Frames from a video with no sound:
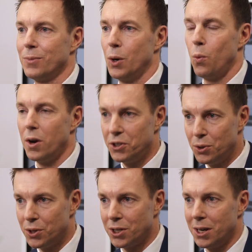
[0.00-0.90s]
Once you
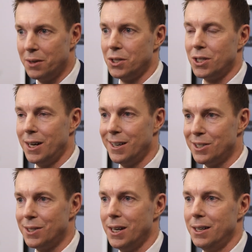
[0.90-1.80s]
sell the shares,
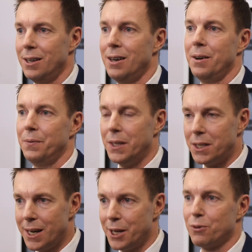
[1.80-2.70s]
then the
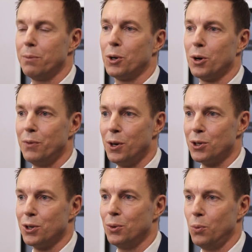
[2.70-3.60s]
tax from the
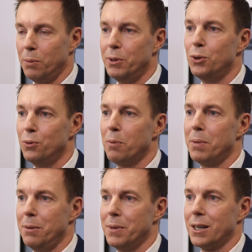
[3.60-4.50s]
conversion will be due for
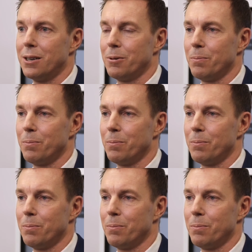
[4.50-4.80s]
payment.